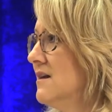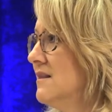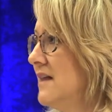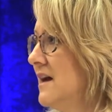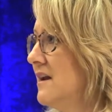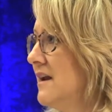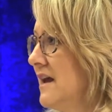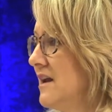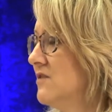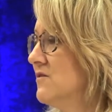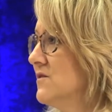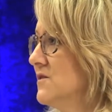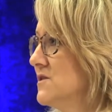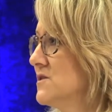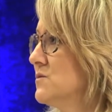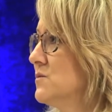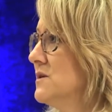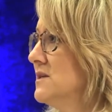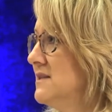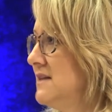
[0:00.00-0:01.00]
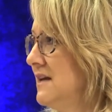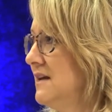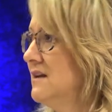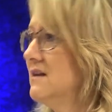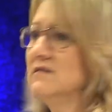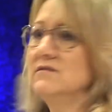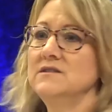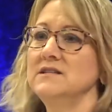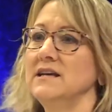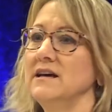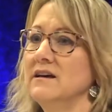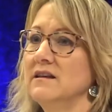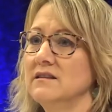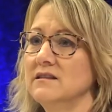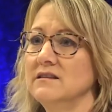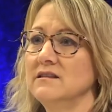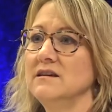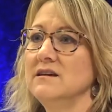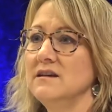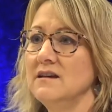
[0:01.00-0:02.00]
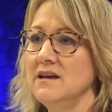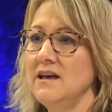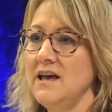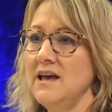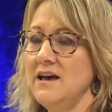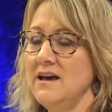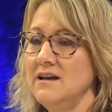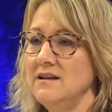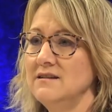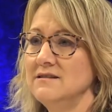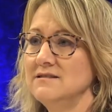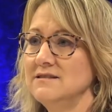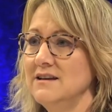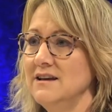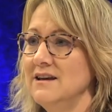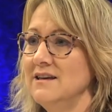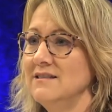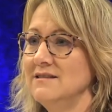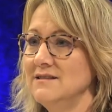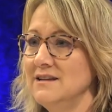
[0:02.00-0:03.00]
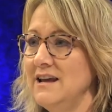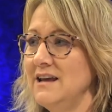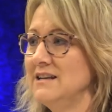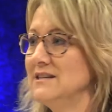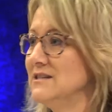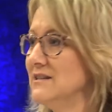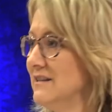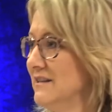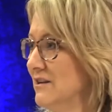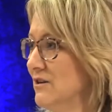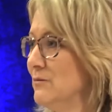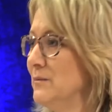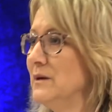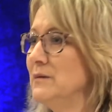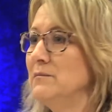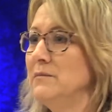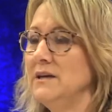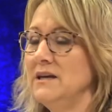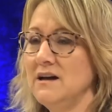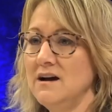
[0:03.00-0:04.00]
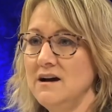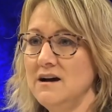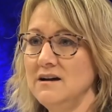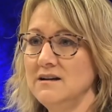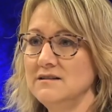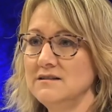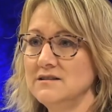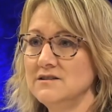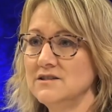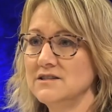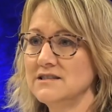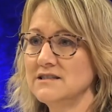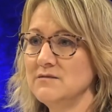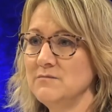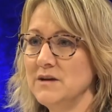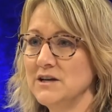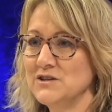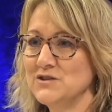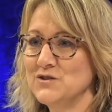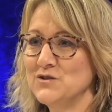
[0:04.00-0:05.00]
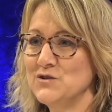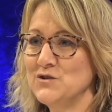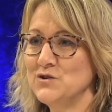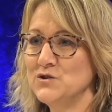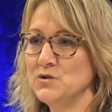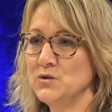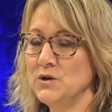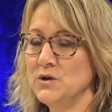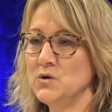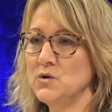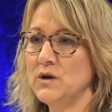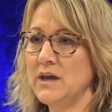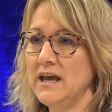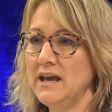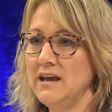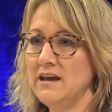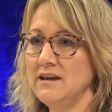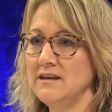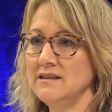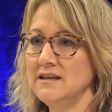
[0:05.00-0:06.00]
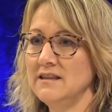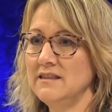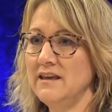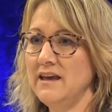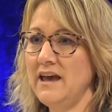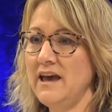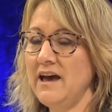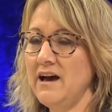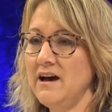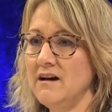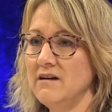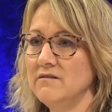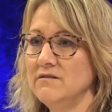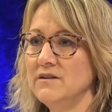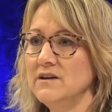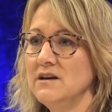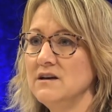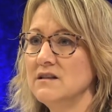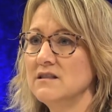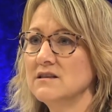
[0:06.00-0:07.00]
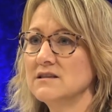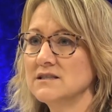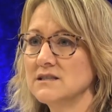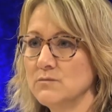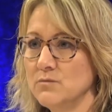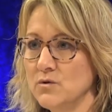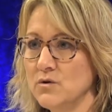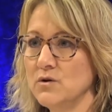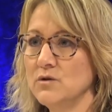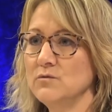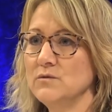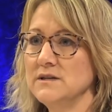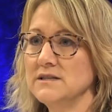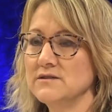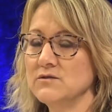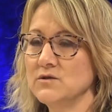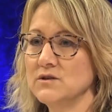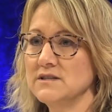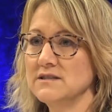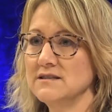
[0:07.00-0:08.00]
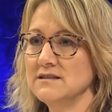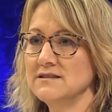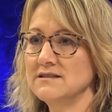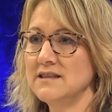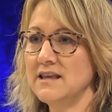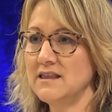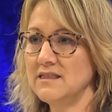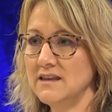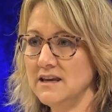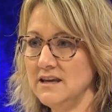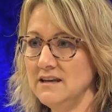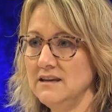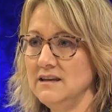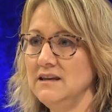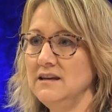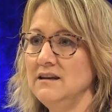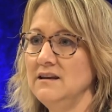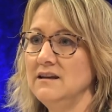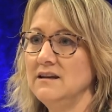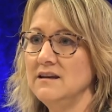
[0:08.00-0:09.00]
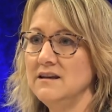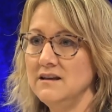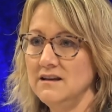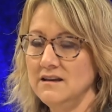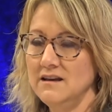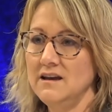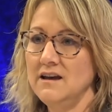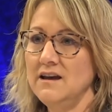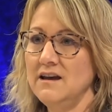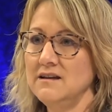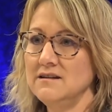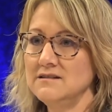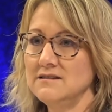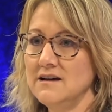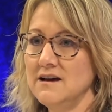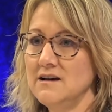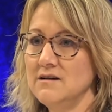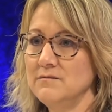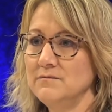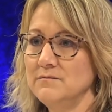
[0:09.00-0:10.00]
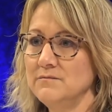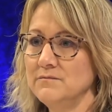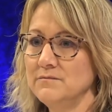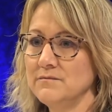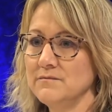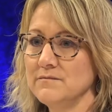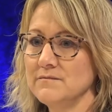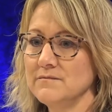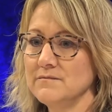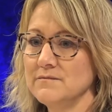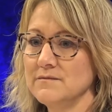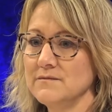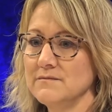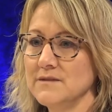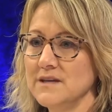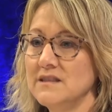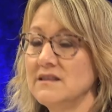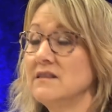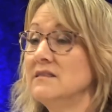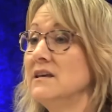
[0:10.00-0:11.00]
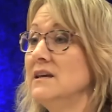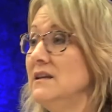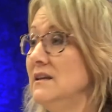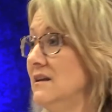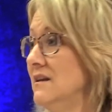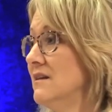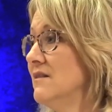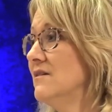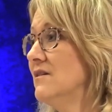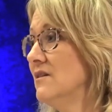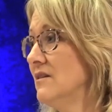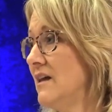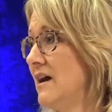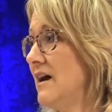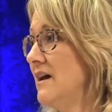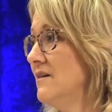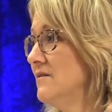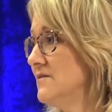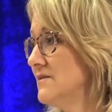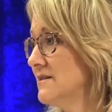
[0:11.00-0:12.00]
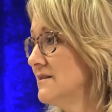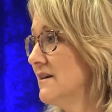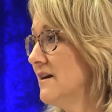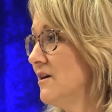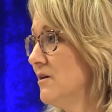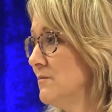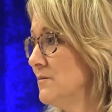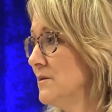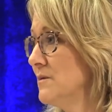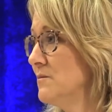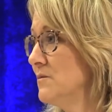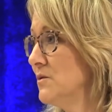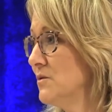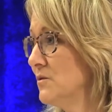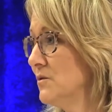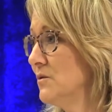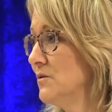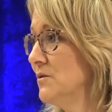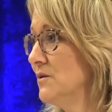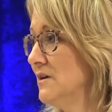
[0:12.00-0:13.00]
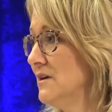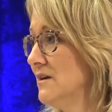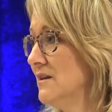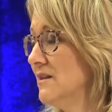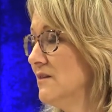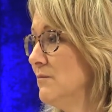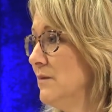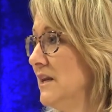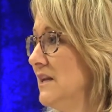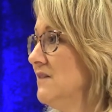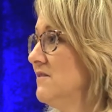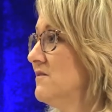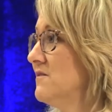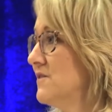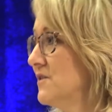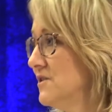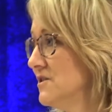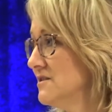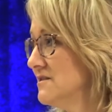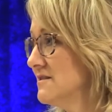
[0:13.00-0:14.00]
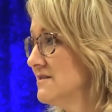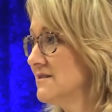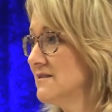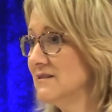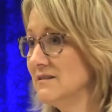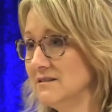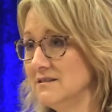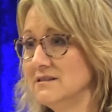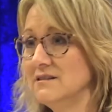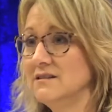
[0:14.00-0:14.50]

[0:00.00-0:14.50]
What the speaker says: date of death, and a little bit beyond, just to make sure they're doing okay and that they have the support resources that they need and that they need in their lives to help them through the many firsts